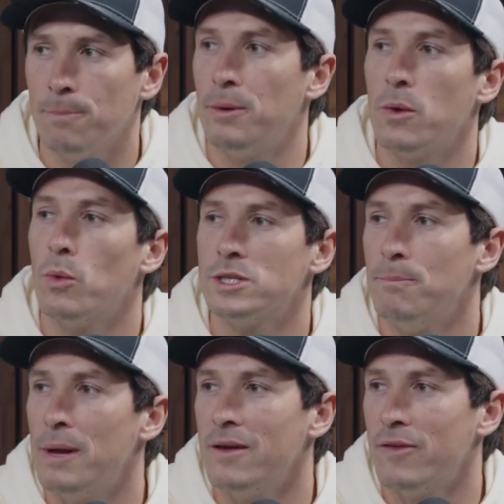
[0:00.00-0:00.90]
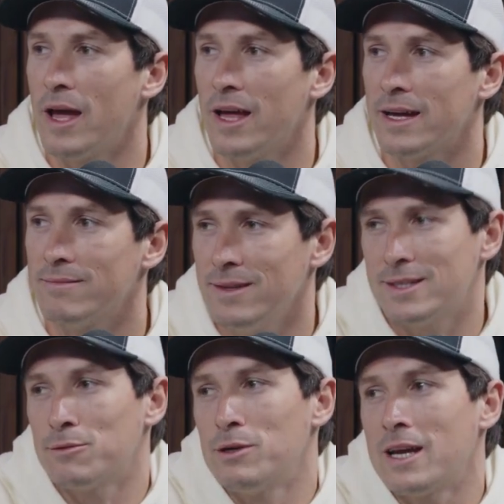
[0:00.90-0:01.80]
but it was a bit of a like, this
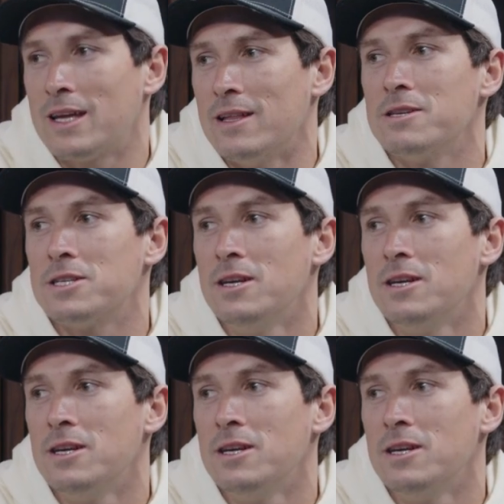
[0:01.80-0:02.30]
is ridiculous.